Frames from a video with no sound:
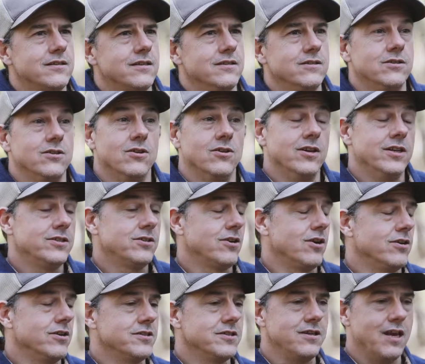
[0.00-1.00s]
And so I
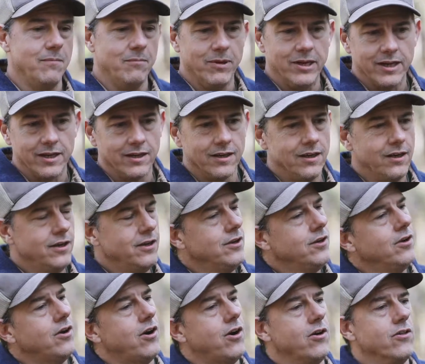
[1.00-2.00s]
started assembling
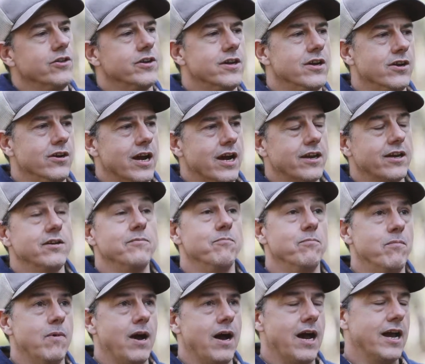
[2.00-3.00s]
all the gear I
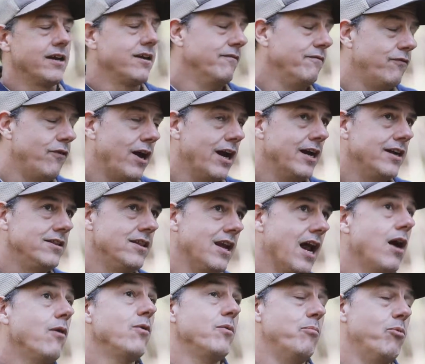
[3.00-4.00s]
could find that
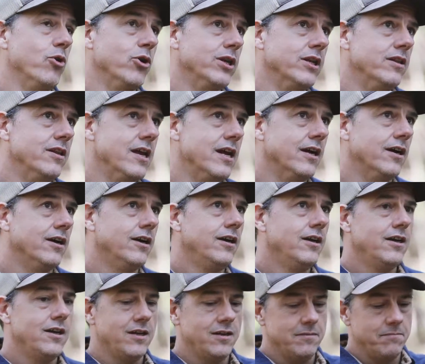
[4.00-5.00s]
I would put in there,
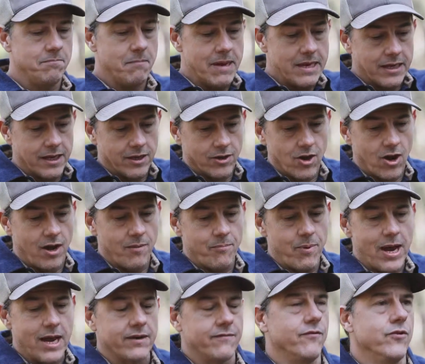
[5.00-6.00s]
making
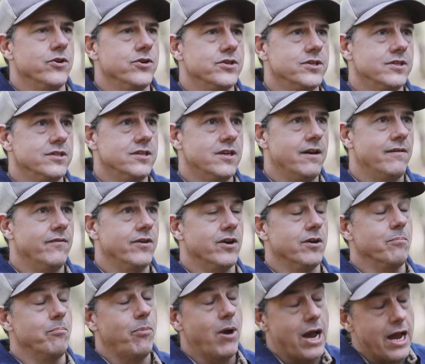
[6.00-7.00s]
compact versions of it, or
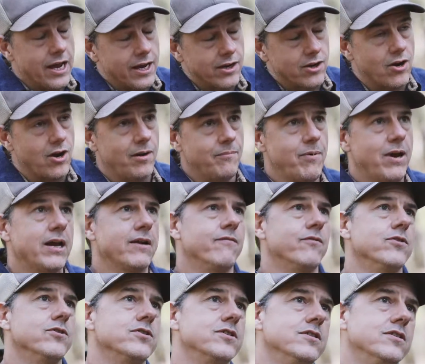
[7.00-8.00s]
buying compact
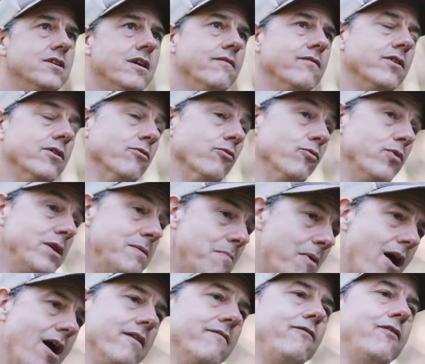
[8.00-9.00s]
versions of it, or
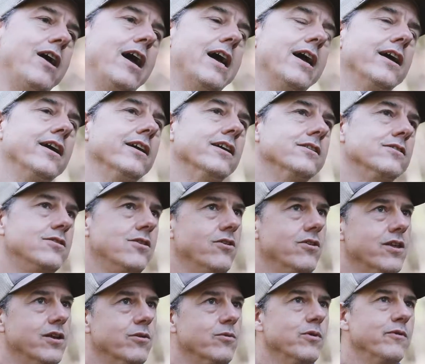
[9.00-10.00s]
remodifying it so
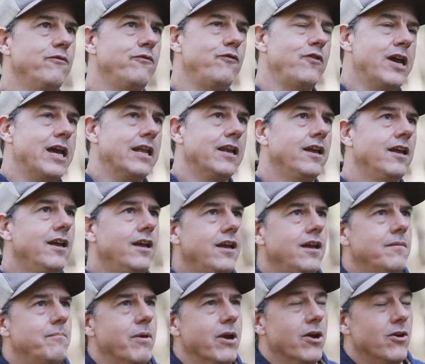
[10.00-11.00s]
that it would
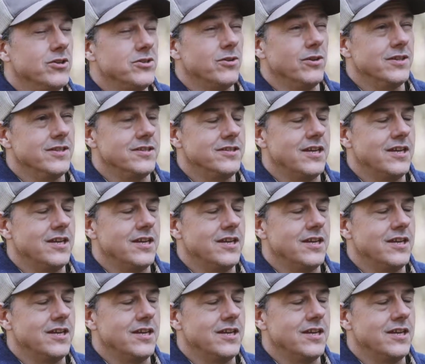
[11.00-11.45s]
fit, but also at the